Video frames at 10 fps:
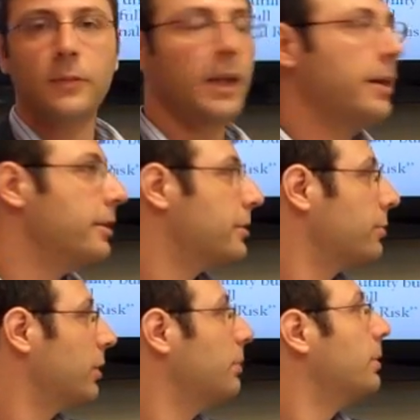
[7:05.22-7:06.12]
And this has
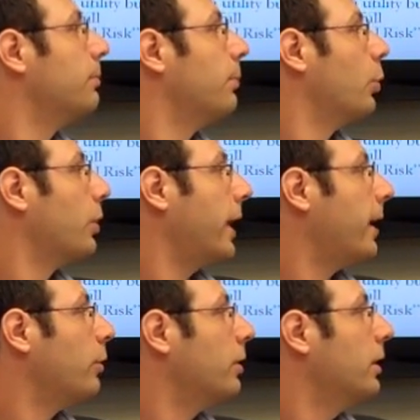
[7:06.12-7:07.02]
really been borne
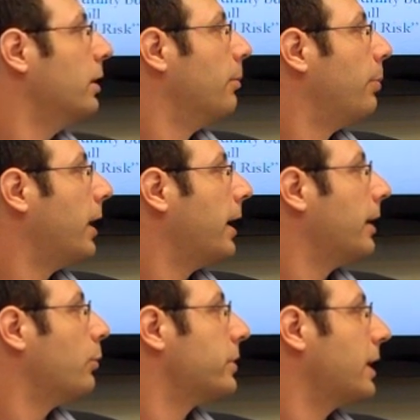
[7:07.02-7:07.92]
out
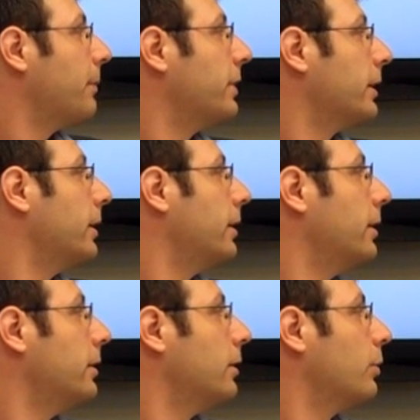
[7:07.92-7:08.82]
by what's happening
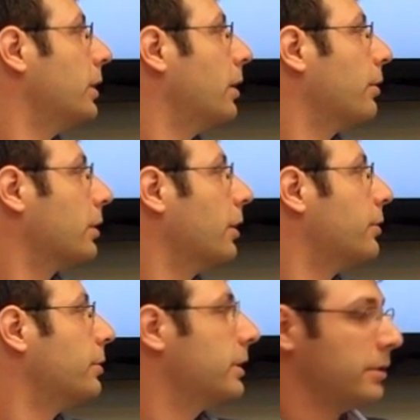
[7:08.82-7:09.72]
in other
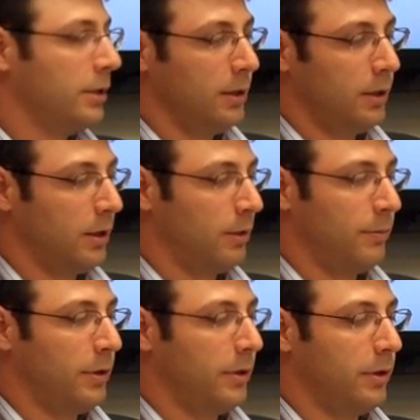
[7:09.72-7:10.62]
countries.
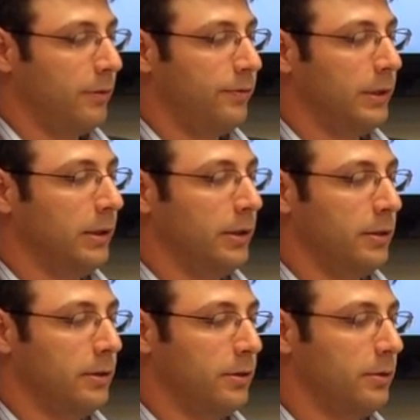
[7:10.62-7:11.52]
The
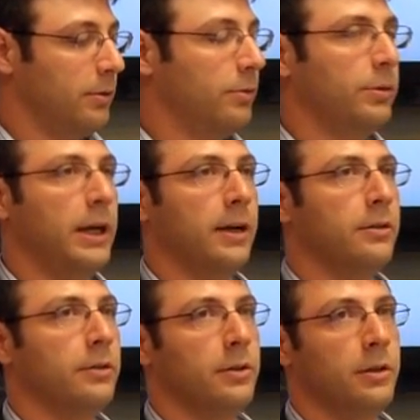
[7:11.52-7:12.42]
Finland
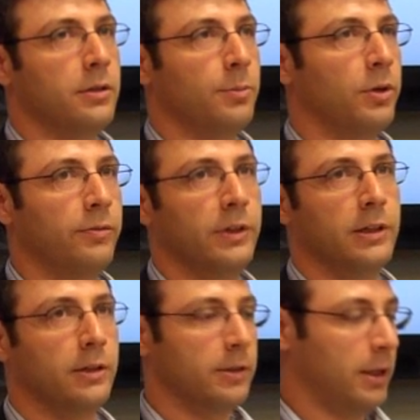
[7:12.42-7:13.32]
reactor is a perfect
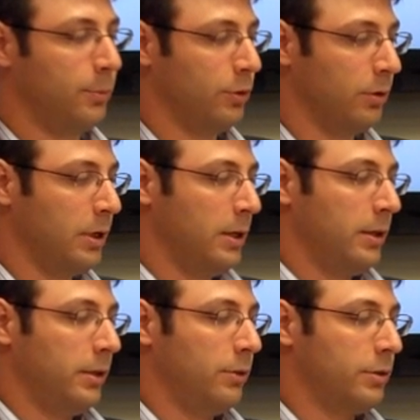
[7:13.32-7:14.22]
example.
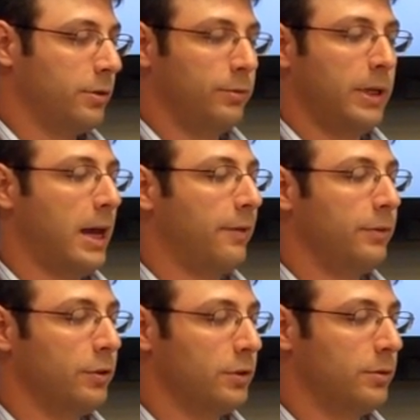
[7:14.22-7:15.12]
It's 3.5
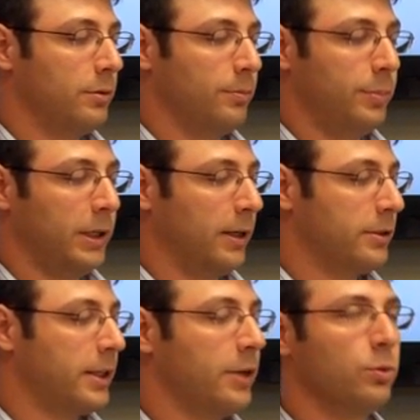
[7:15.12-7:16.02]
years behind
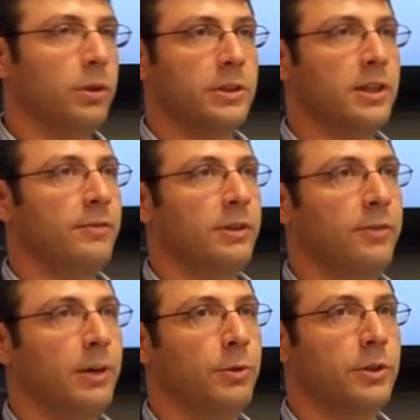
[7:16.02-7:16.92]
schedule. It's
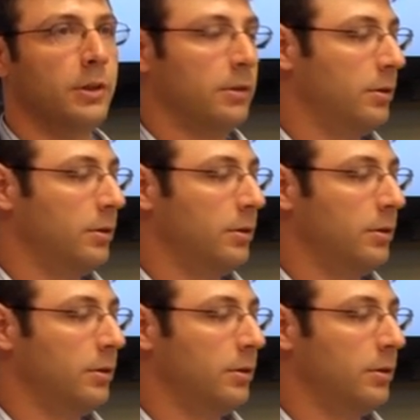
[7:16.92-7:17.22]
75%